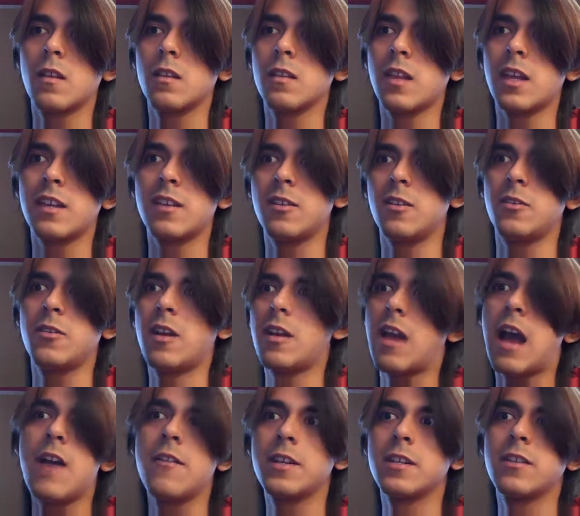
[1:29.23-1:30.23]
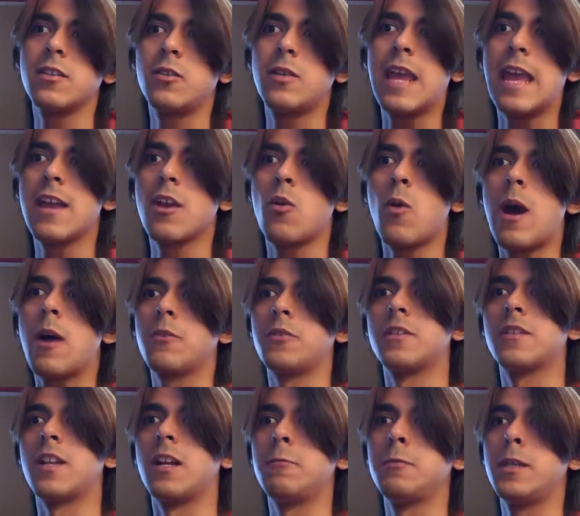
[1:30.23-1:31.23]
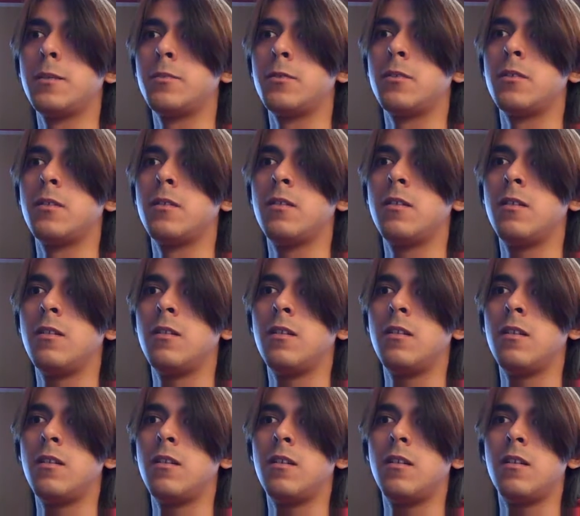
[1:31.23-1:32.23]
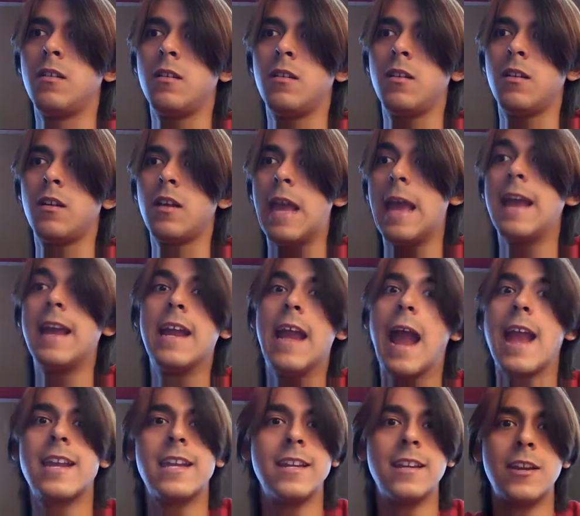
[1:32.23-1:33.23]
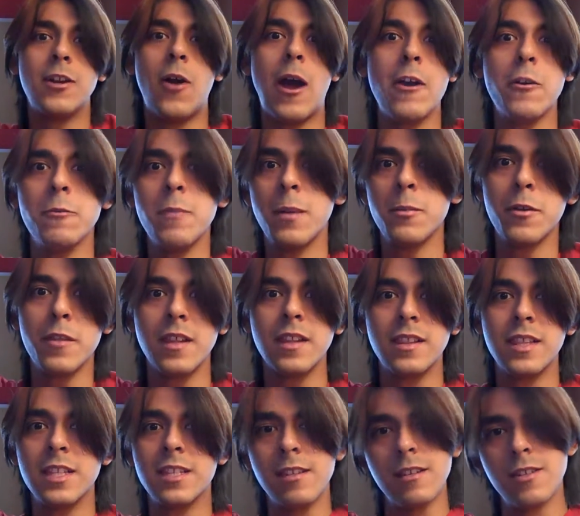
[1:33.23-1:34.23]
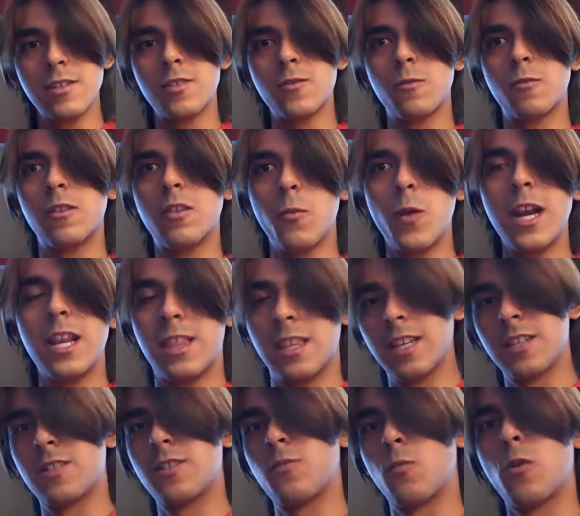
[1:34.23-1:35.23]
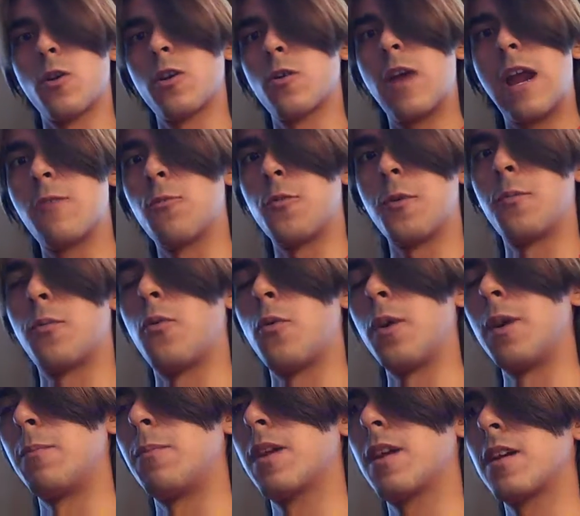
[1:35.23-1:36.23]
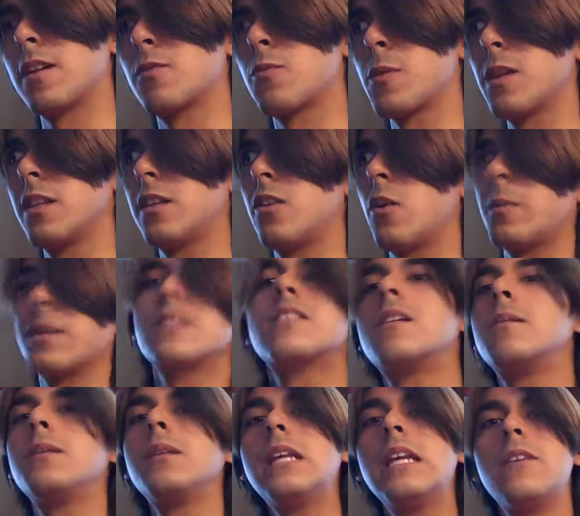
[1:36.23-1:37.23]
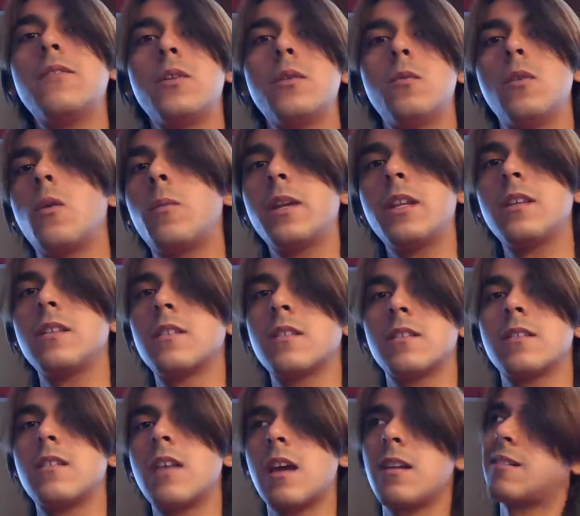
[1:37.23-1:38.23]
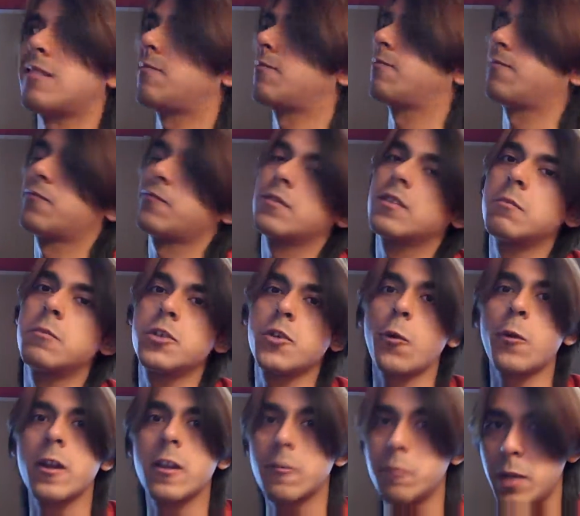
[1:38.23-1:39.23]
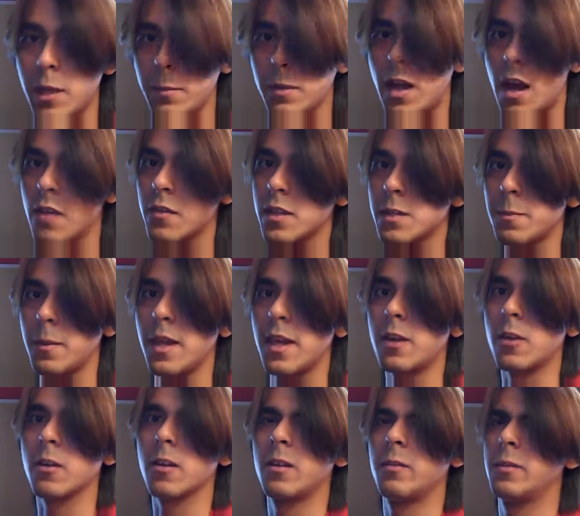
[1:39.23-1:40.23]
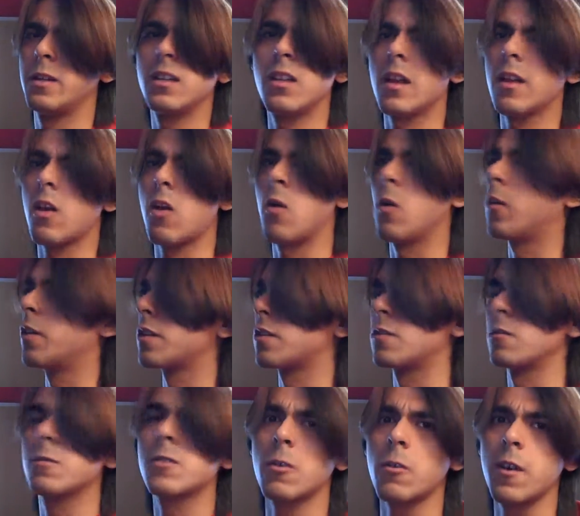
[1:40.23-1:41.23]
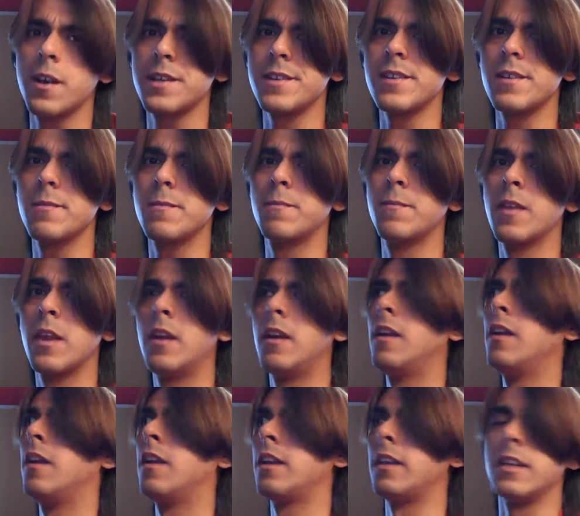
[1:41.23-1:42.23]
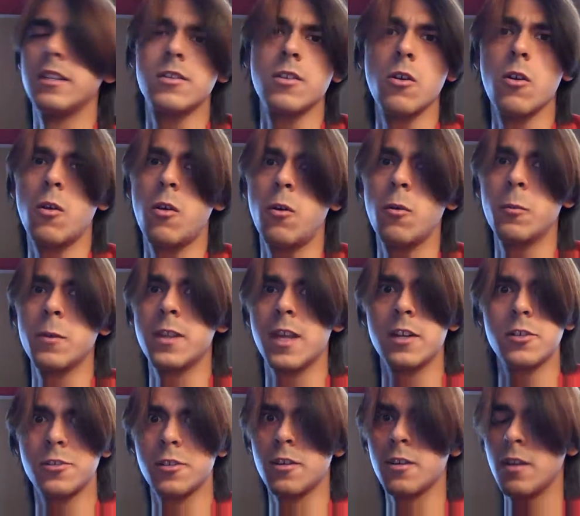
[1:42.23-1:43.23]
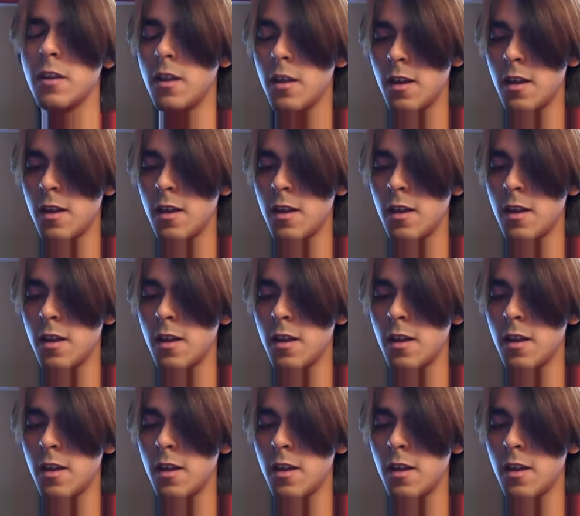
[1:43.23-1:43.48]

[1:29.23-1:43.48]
obviously you can't go out and just tell people, hey, I remember that this is the way things were at one point, because really nobody's going to believe you. The majority of people on this planet are going to be like, oh, this dude's crazy, he needs to go home with that shit.